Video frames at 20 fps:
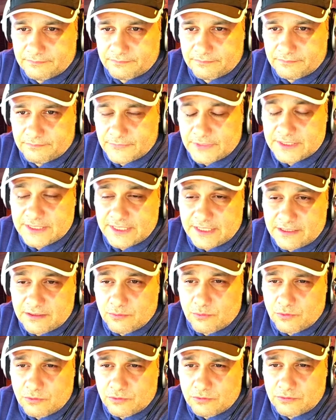Is that the
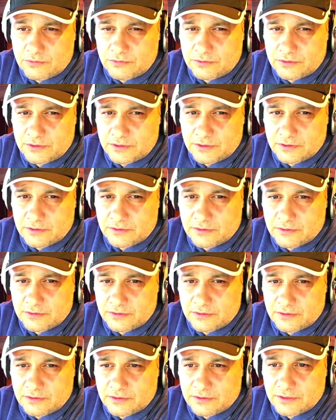world
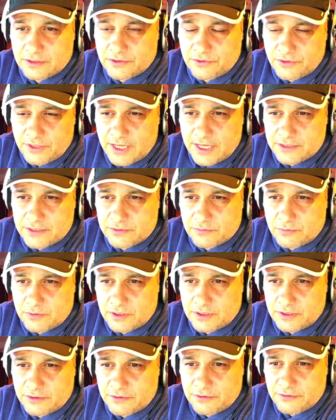that you guys
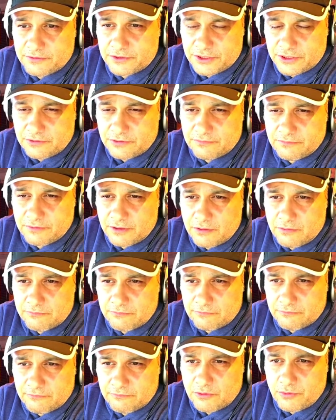want your children
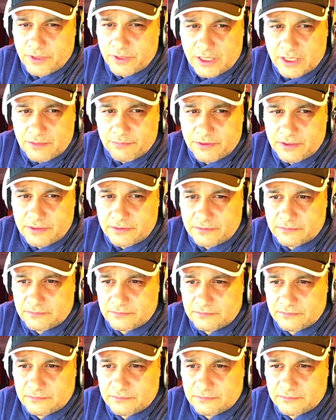growing up in?
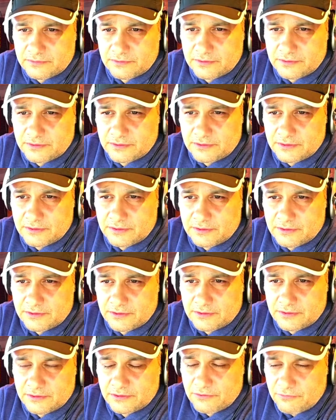
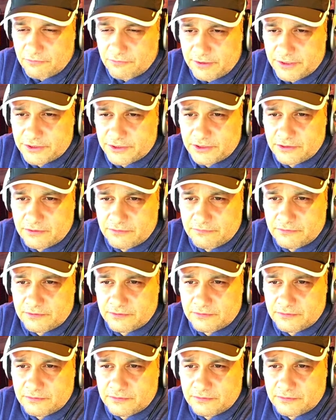Your grandchildren?